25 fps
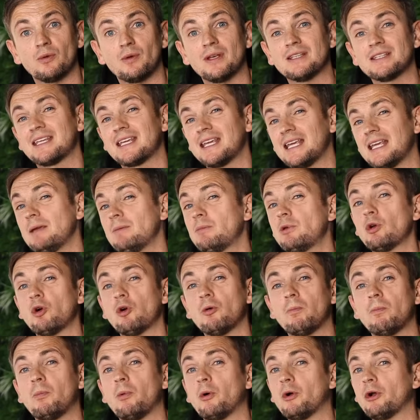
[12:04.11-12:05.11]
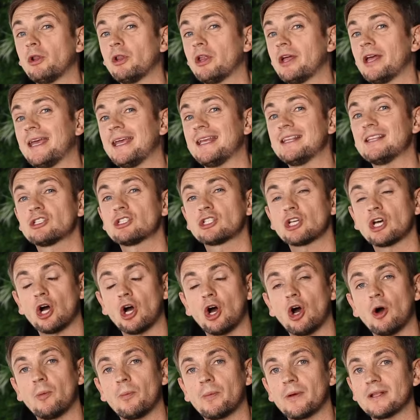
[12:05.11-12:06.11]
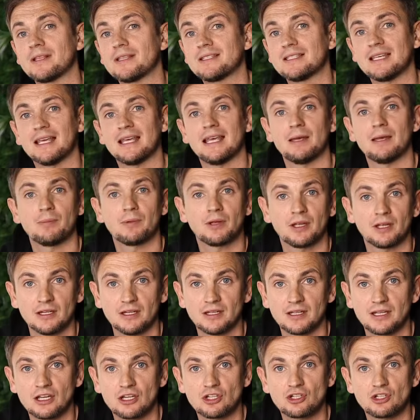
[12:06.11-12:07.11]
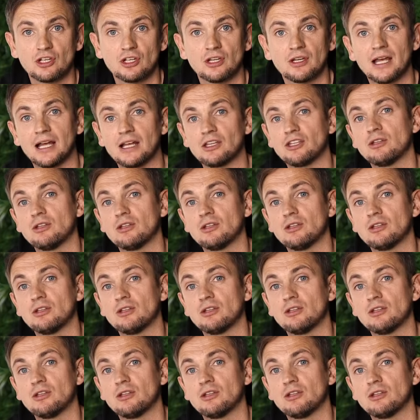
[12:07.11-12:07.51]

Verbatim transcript: do is keep your boiler in top tip condition,